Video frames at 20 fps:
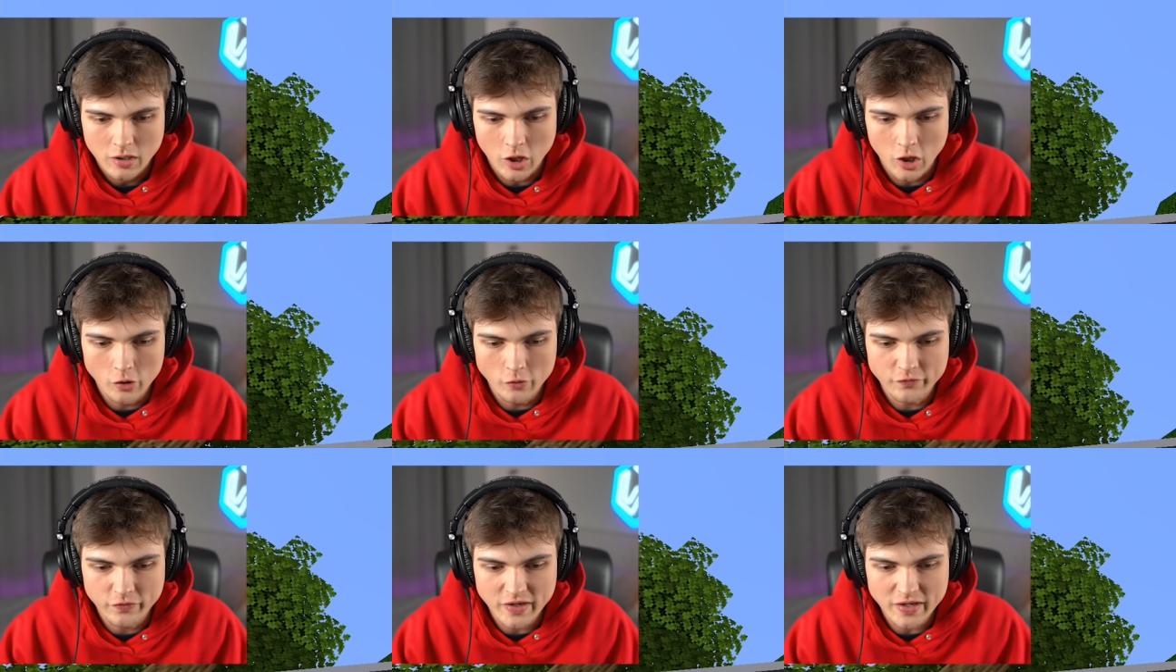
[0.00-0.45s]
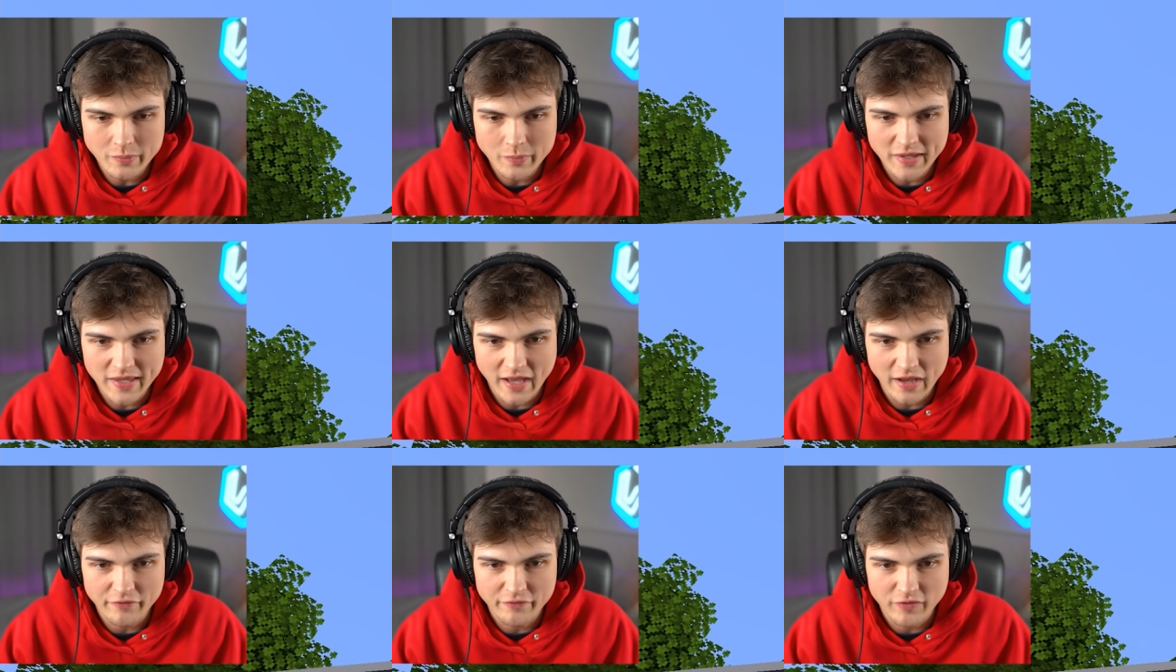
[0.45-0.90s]
Hopefully we
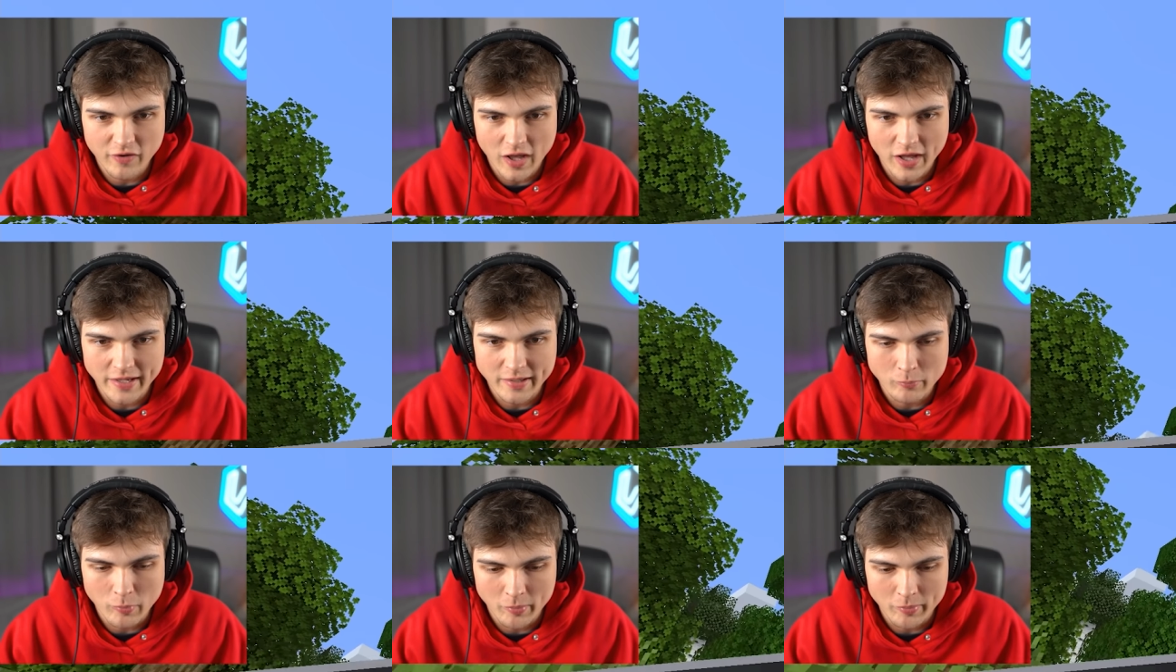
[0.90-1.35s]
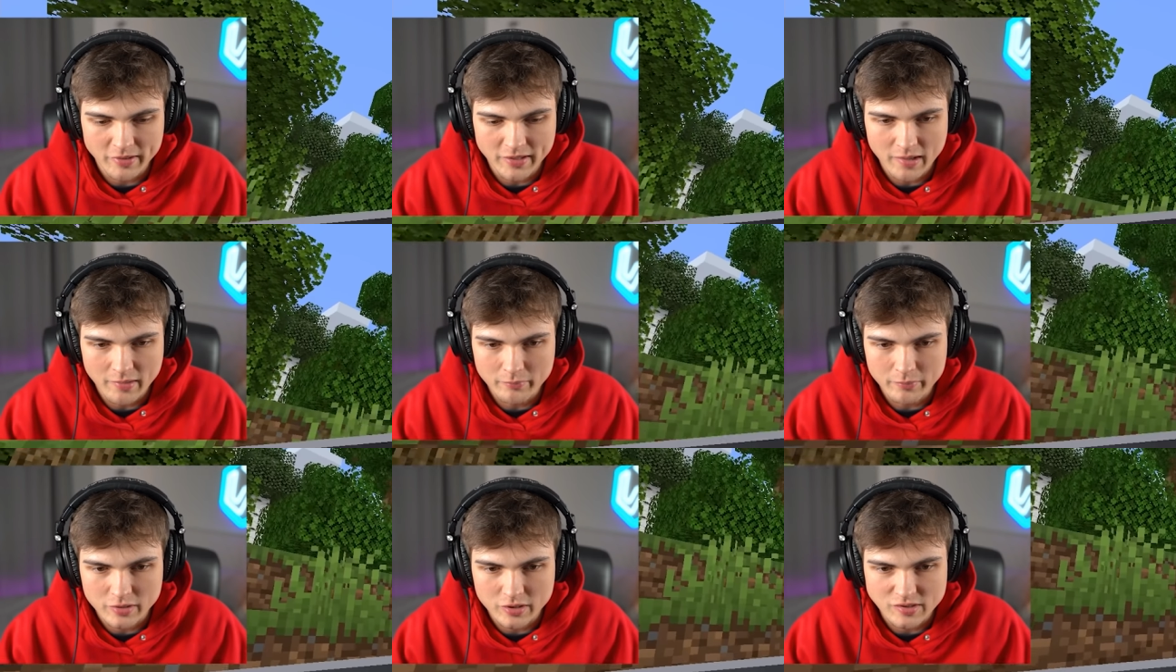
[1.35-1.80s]
get a flying mob
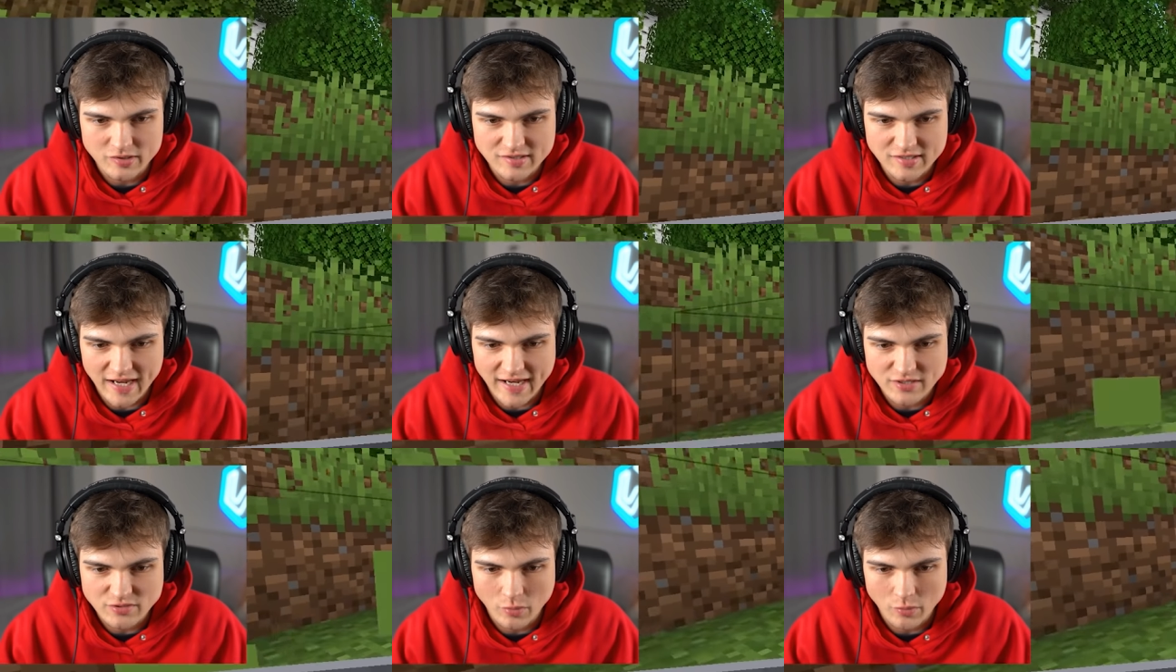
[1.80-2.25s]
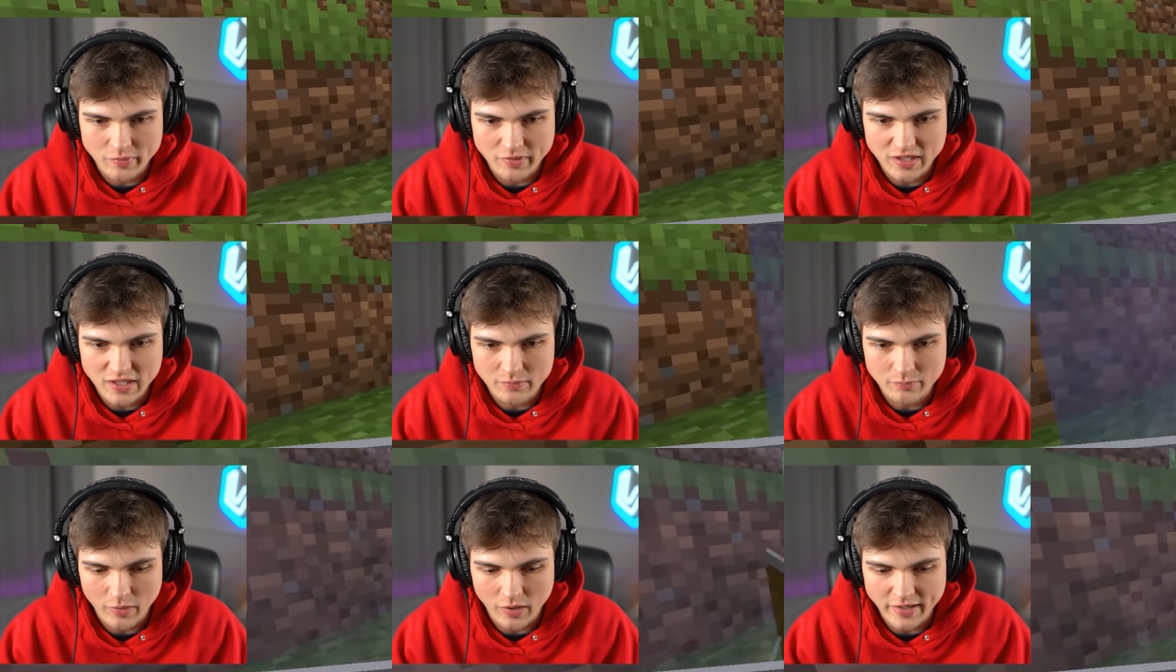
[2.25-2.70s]
again because that is what we
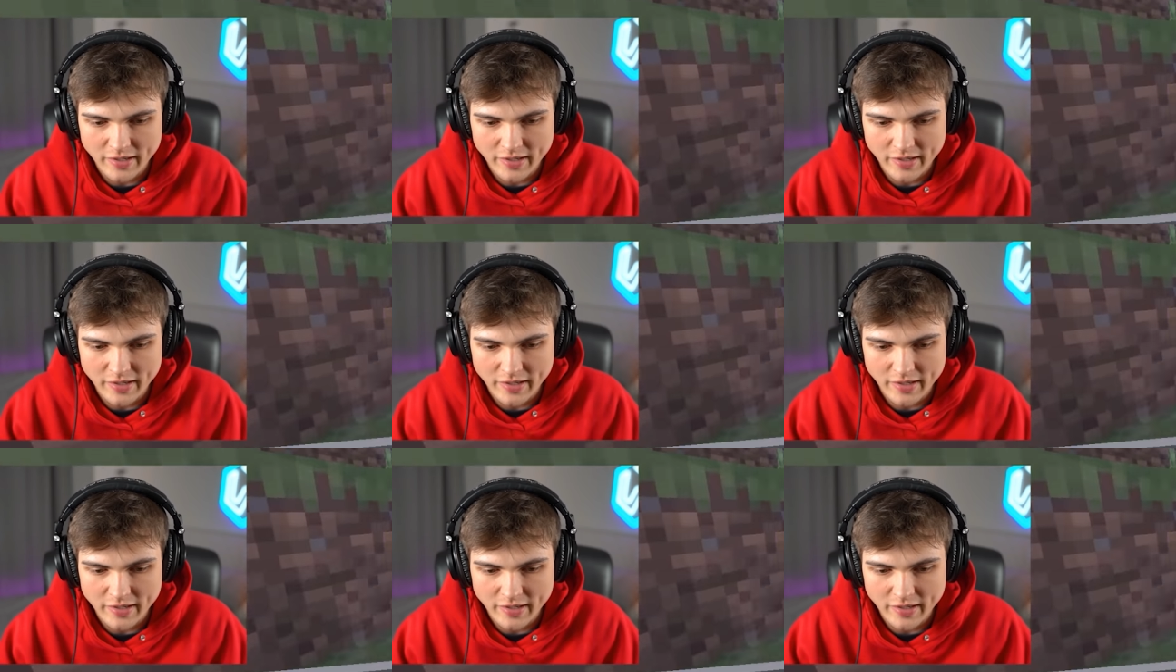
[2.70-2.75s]
need right